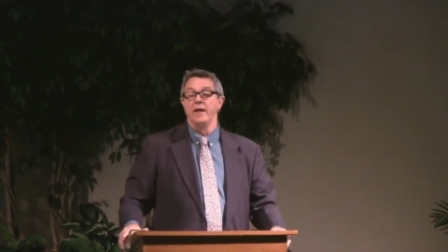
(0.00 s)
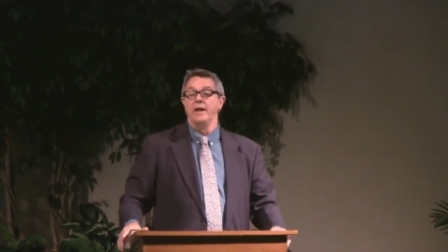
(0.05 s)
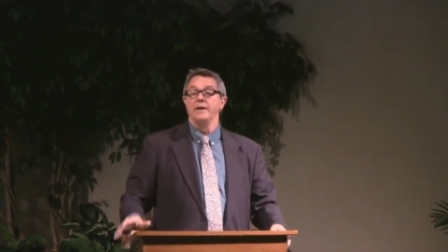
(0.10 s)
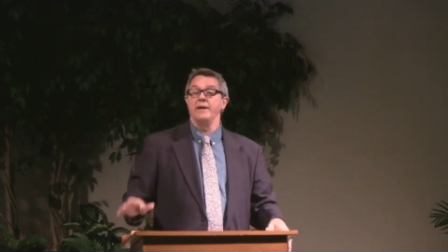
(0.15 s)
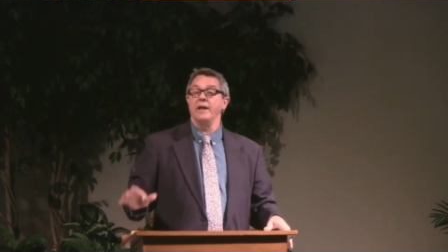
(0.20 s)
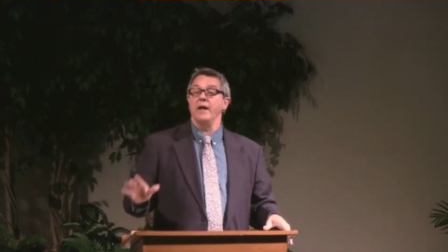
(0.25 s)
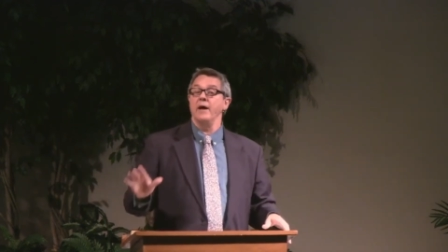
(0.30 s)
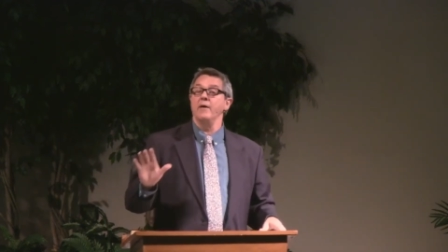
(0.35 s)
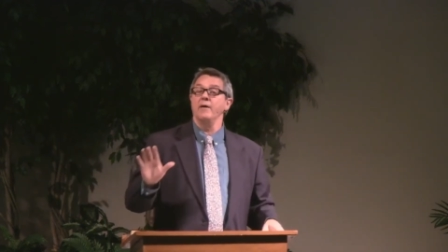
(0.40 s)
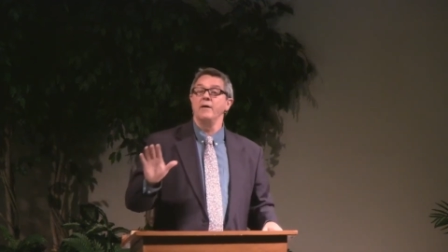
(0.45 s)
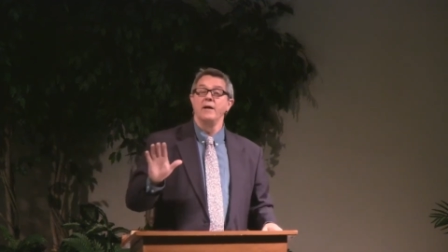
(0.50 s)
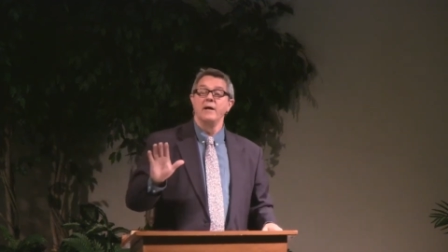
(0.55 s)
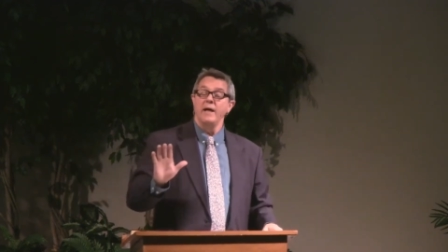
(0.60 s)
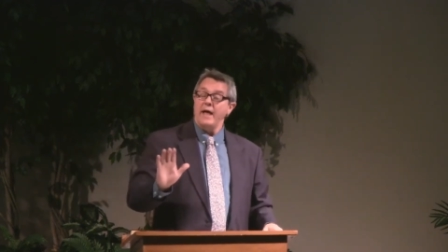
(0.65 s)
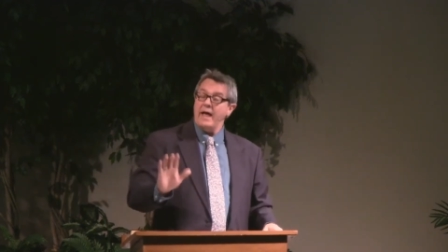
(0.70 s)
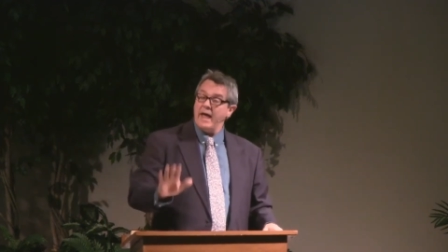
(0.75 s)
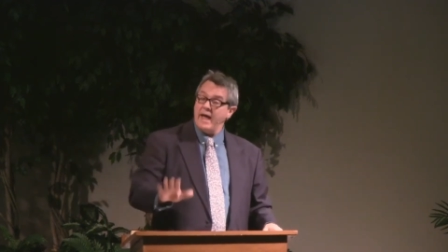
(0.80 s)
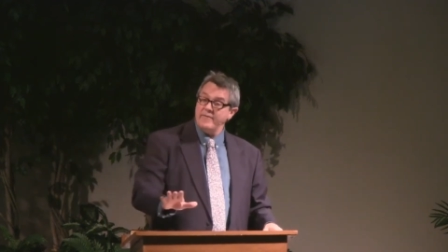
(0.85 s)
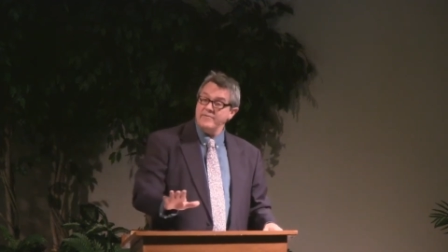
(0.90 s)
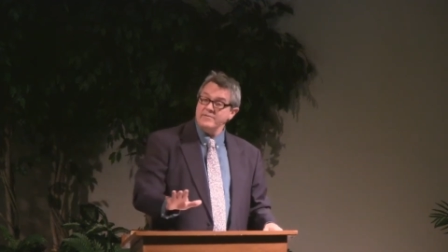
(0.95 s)
Now,
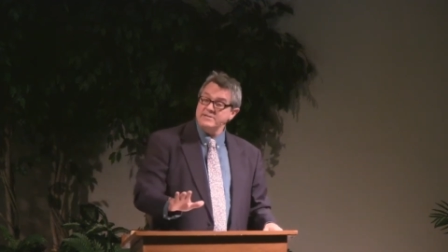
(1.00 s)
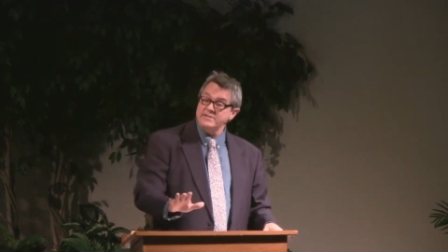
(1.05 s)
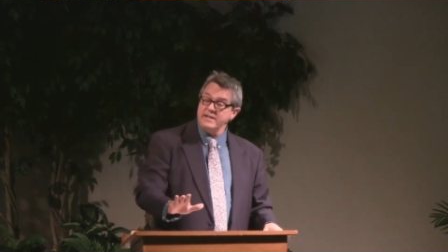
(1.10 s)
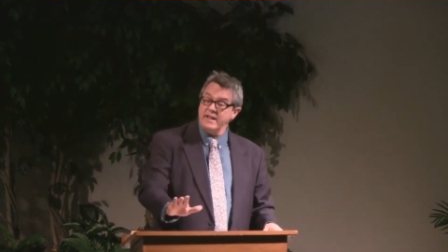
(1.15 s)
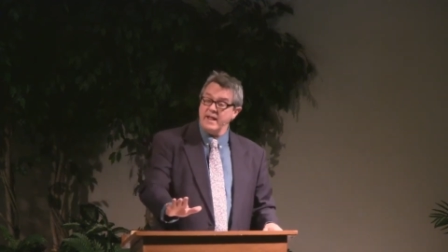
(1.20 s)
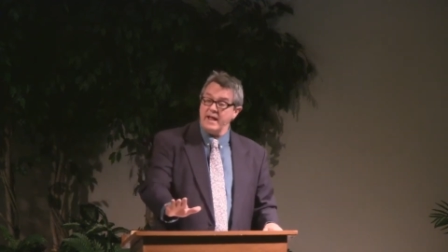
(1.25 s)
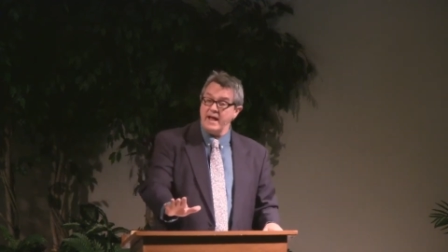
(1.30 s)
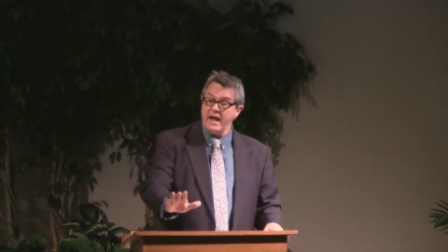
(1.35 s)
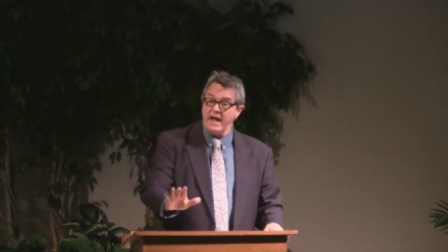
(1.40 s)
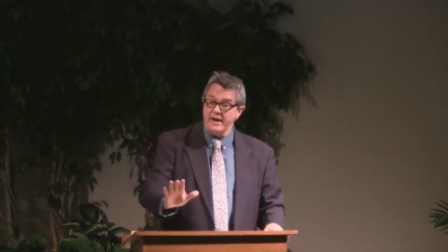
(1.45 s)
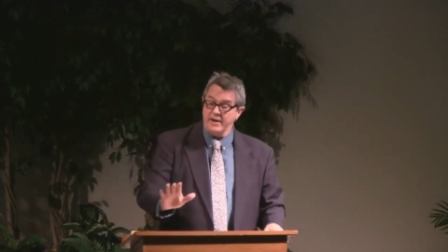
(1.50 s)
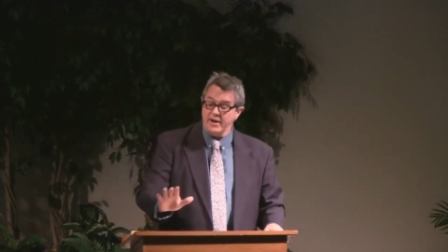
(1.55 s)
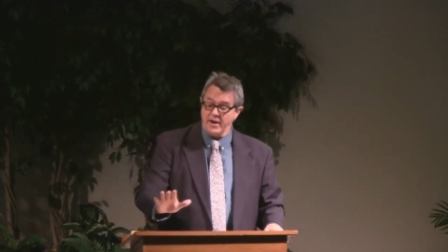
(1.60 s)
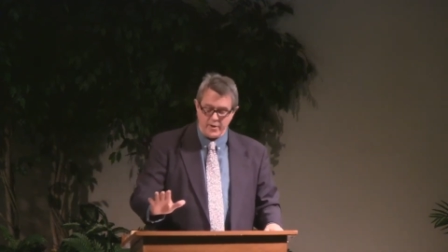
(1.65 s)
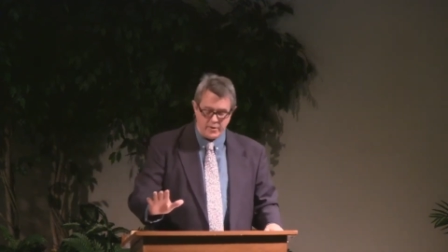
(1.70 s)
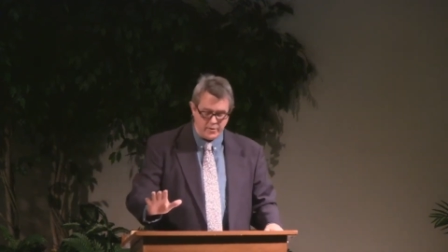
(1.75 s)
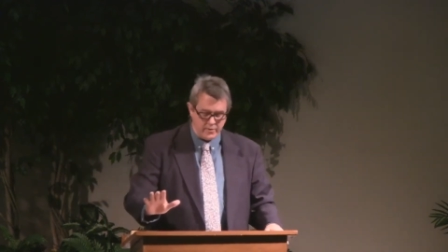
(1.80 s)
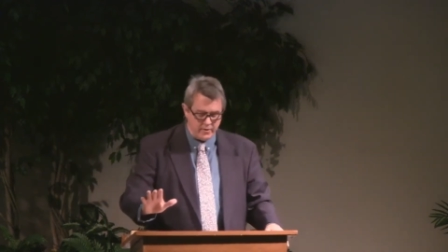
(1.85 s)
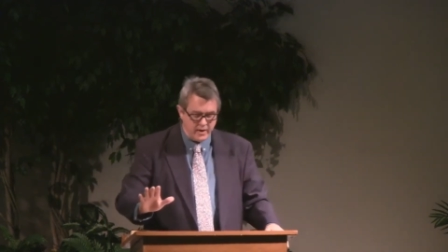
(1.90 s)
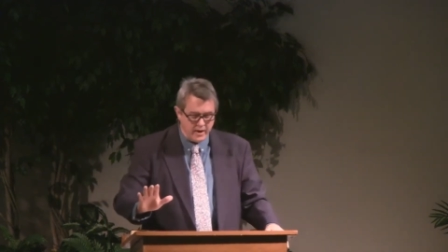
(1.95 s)
Having said that, I
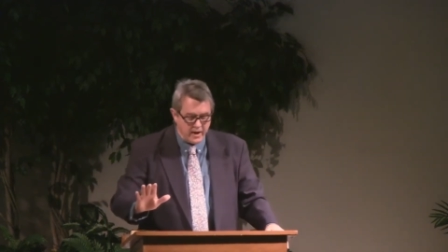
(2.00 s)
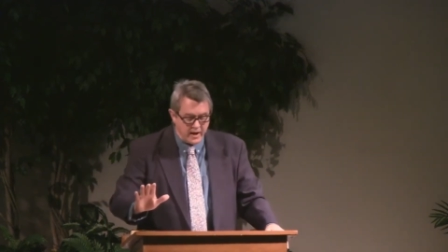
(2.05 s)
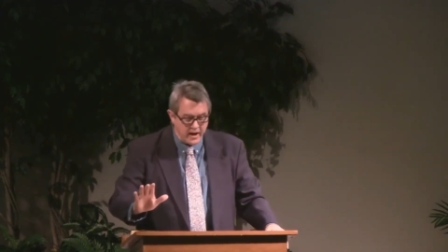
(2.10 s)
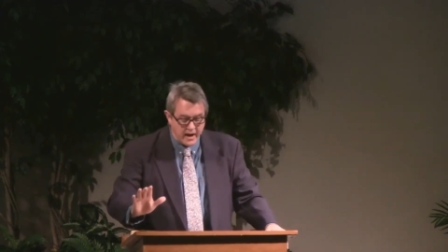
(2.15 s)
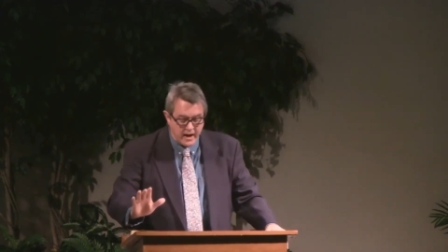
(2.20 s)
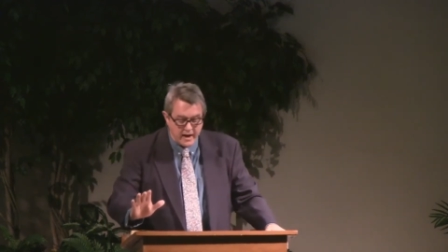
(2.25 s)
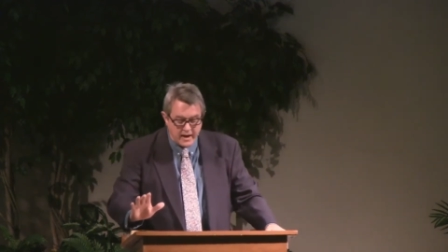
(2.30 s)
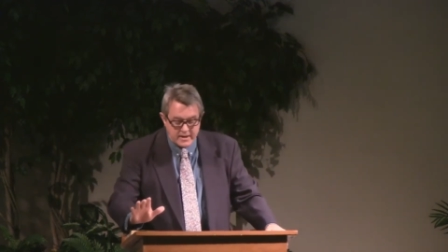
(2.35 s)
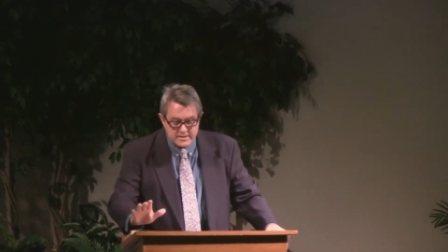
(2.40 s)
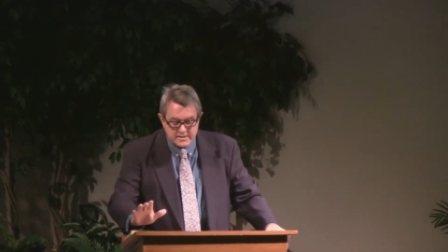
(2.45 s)
know uh,